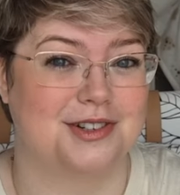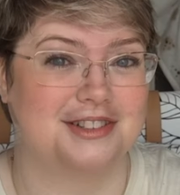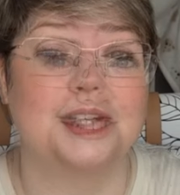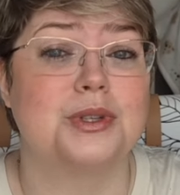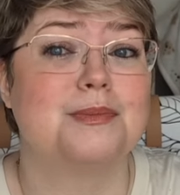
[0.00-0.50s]
But
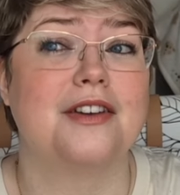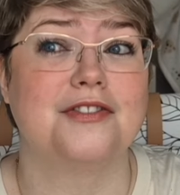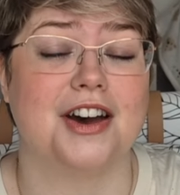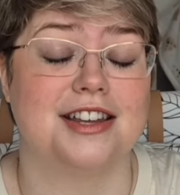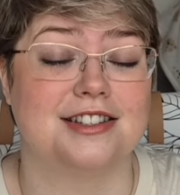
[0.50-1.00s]
this was my
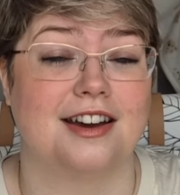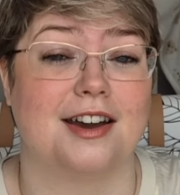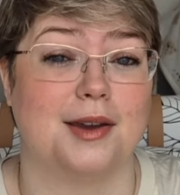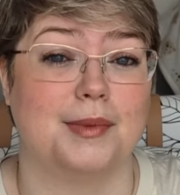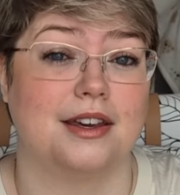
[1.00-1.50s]
first
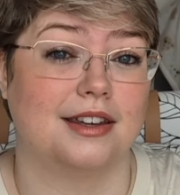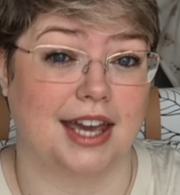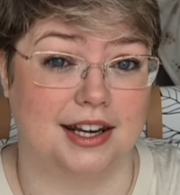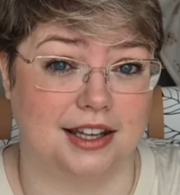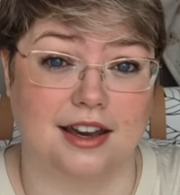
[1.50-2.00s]
time
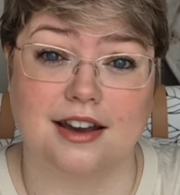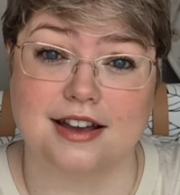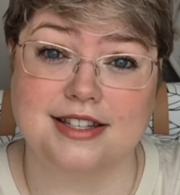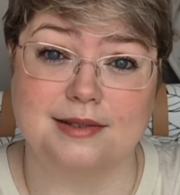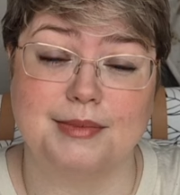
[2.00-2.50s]
getting a
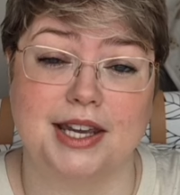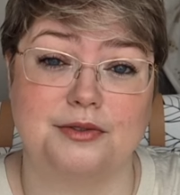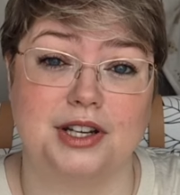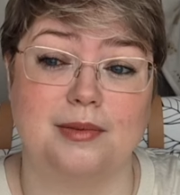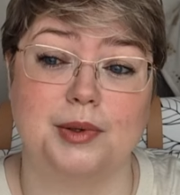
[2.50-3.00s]
custom made
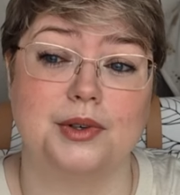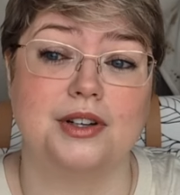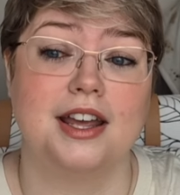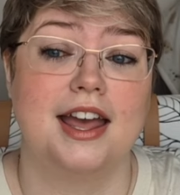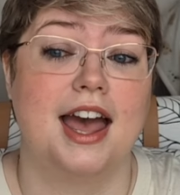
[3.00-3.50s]

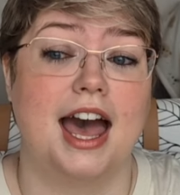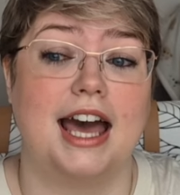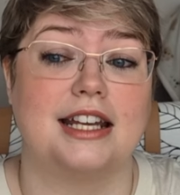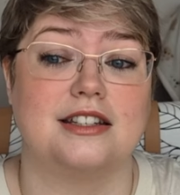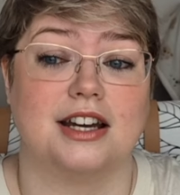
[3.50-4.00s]
reborn
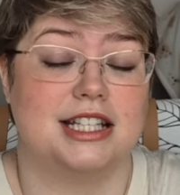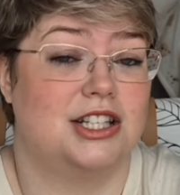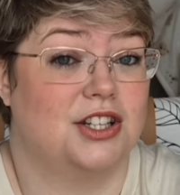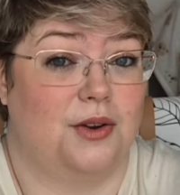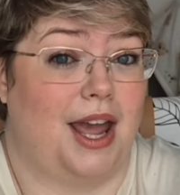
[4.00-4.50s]
and I
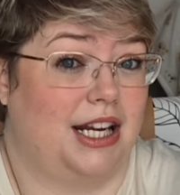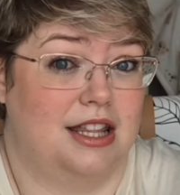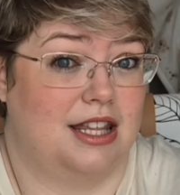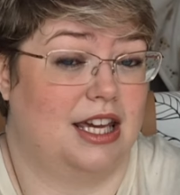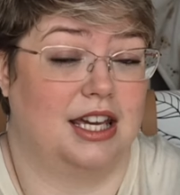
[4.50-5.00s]
didn't know
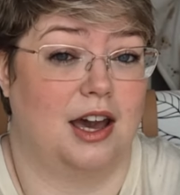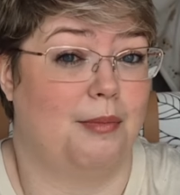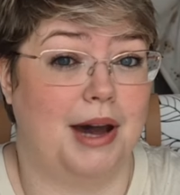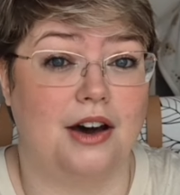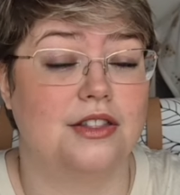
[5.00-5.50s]
anything
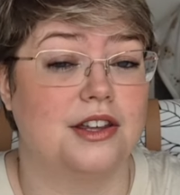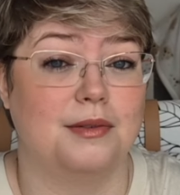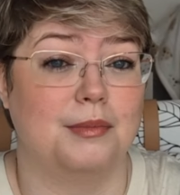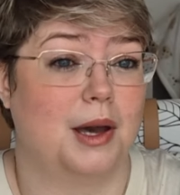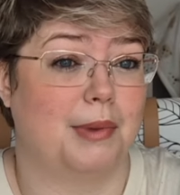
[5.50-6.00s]
about
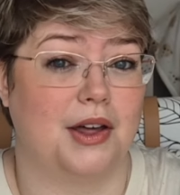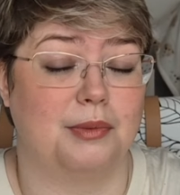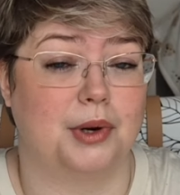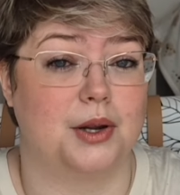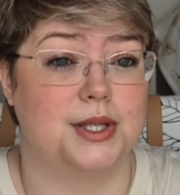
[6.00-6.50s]
them, about the
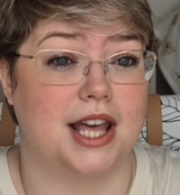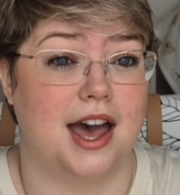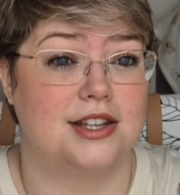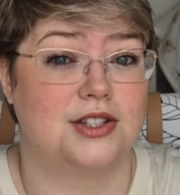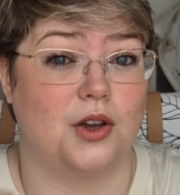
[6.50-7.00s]

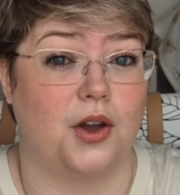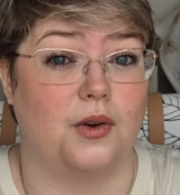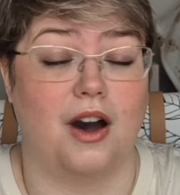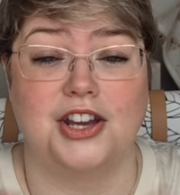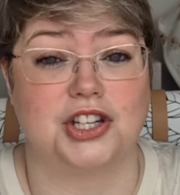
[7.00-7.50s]
process, so
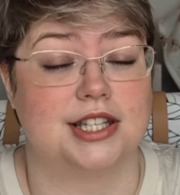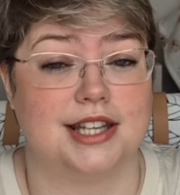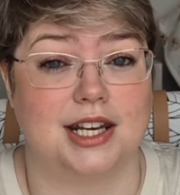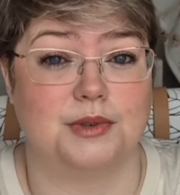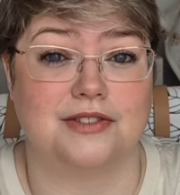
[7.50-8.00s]
I just
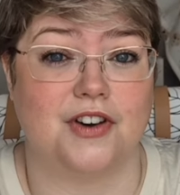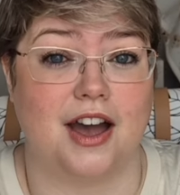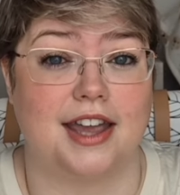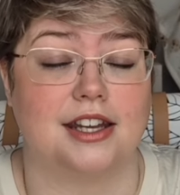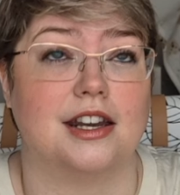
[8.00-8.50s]
said it was
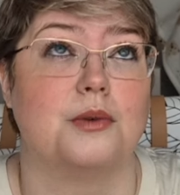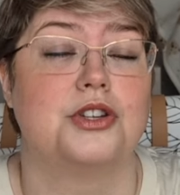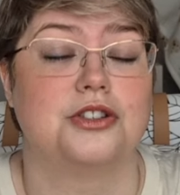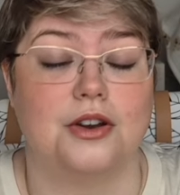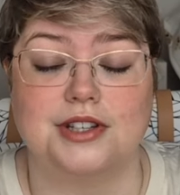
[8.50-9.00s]
fine and I was
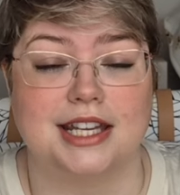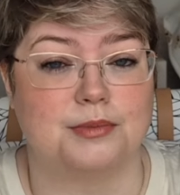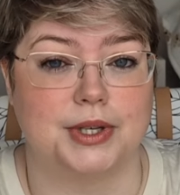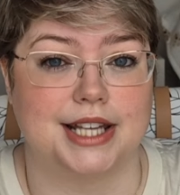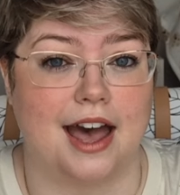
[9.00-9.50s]
so
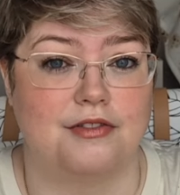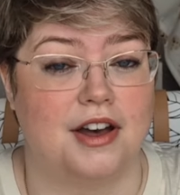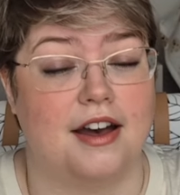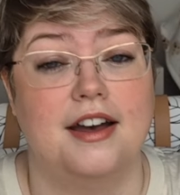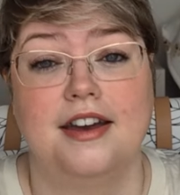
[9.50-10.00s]
desperate to have
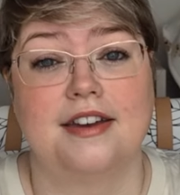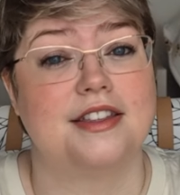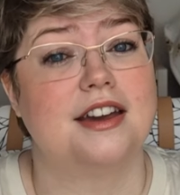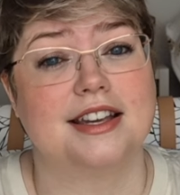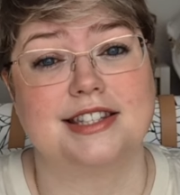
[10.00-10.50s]
her that
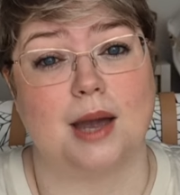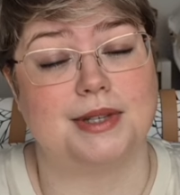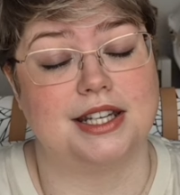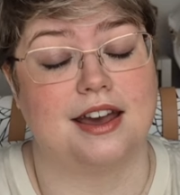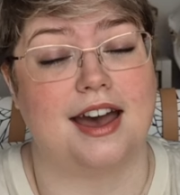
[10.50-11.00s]
I
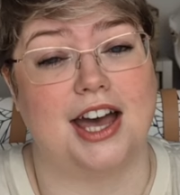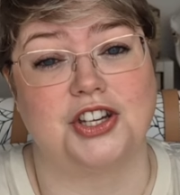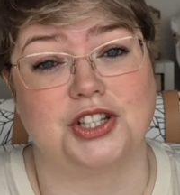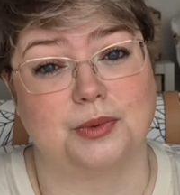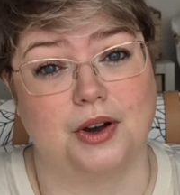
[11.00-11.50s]
accepted her as
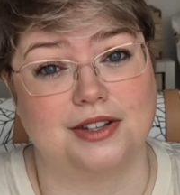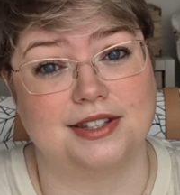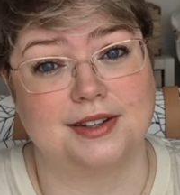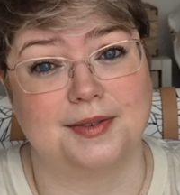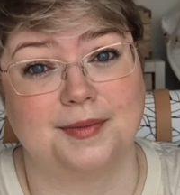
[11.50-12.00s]
she
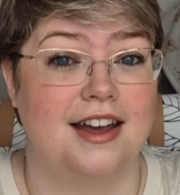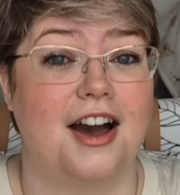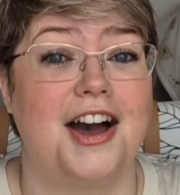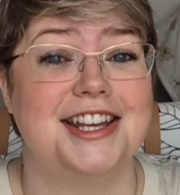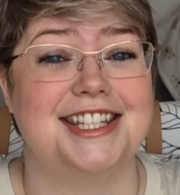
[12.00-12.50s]
was.
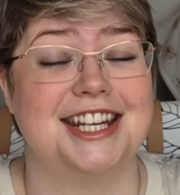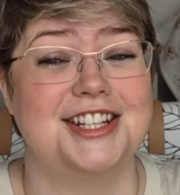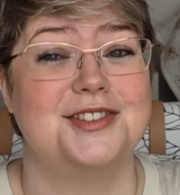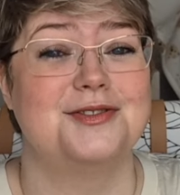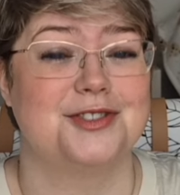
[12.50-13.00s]
I
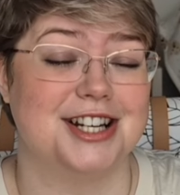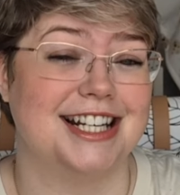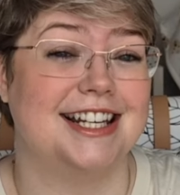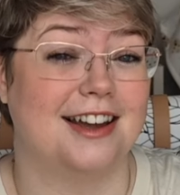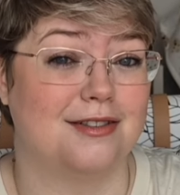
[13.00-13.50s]
did
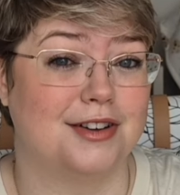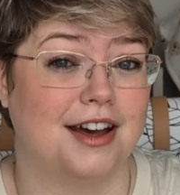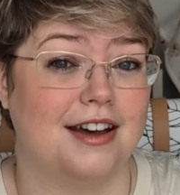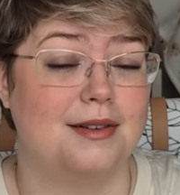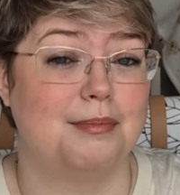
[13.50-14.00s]
really love
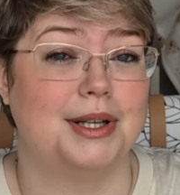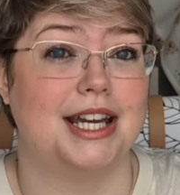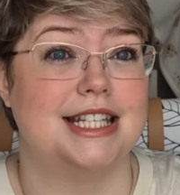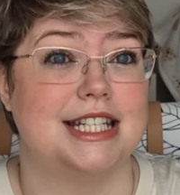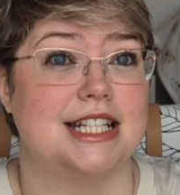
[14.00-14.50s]
her, but I
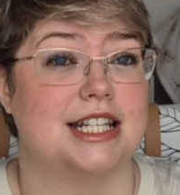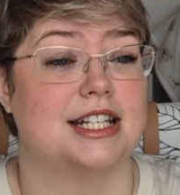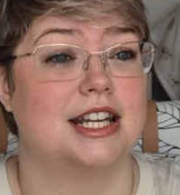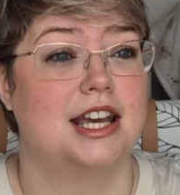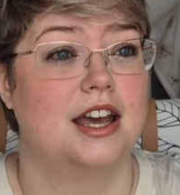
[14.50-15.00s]
didn't,
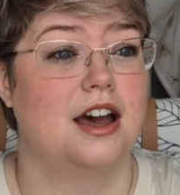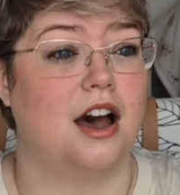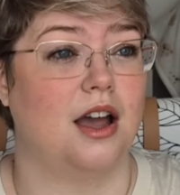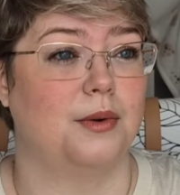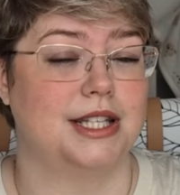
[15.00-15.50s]

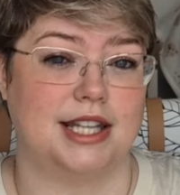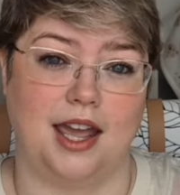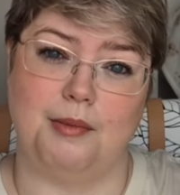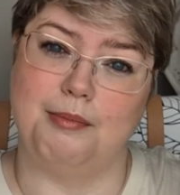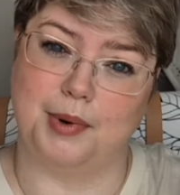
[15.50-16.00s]
I would
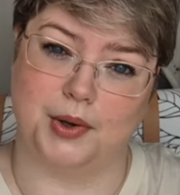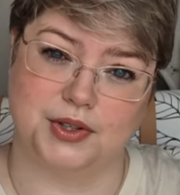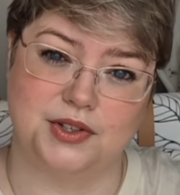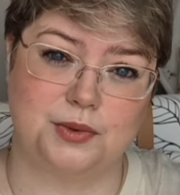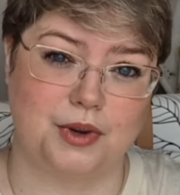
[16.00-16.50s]
say,
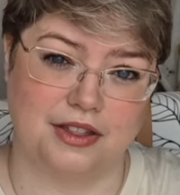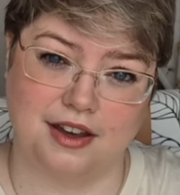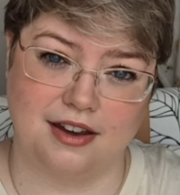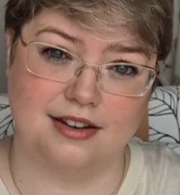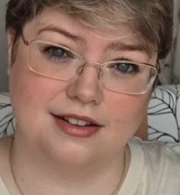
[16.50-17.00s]
bond with
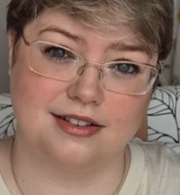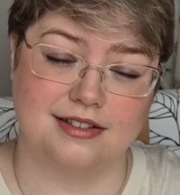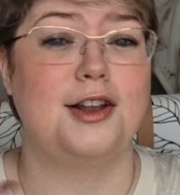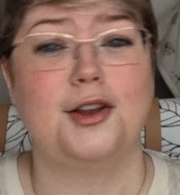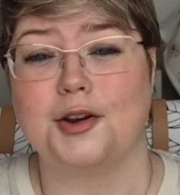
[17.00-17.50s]
her.
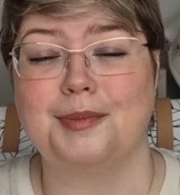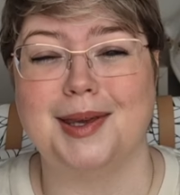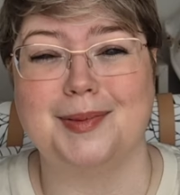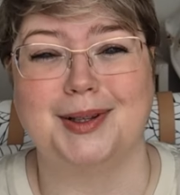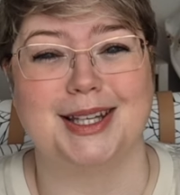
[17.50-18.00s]
A lot of
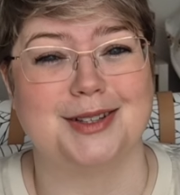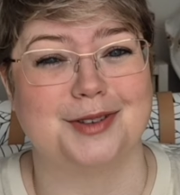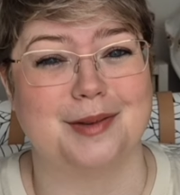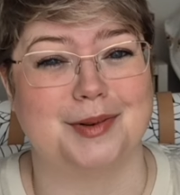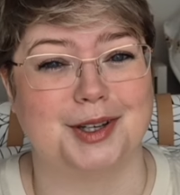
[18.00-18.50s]
people in the
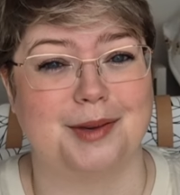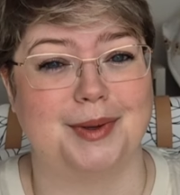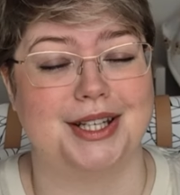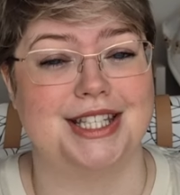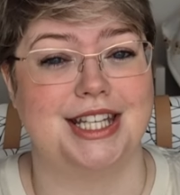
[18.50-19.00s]
reborn
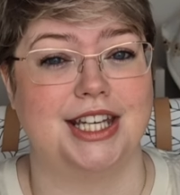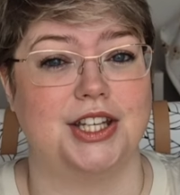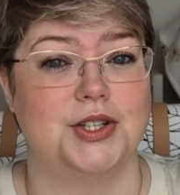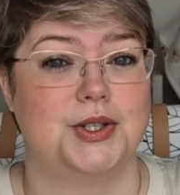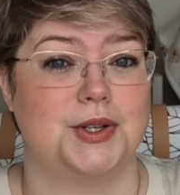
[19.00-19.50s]

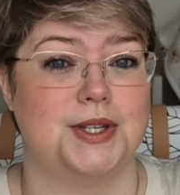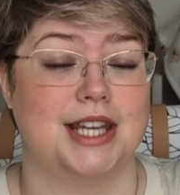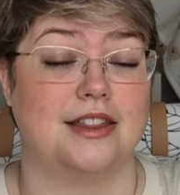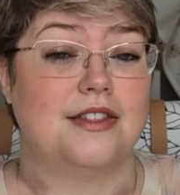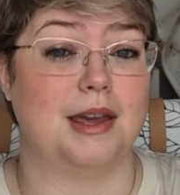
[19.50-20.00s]
community do
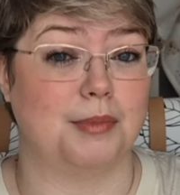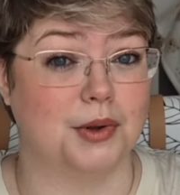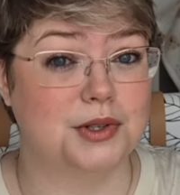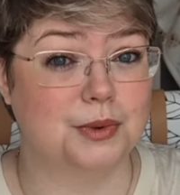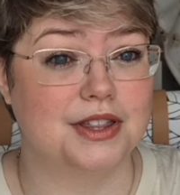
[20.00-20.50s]
say that they
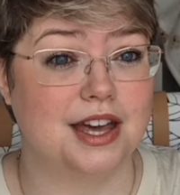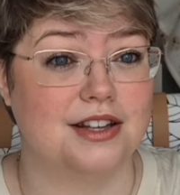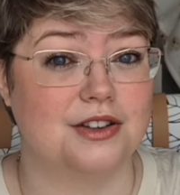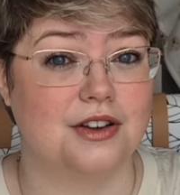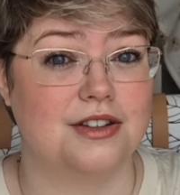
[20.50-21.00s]
bond with their
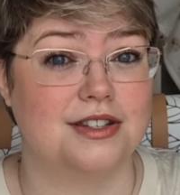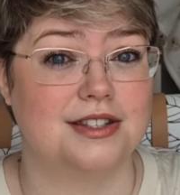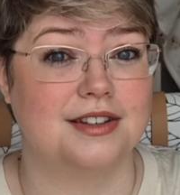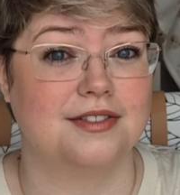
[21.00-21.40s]
dolls,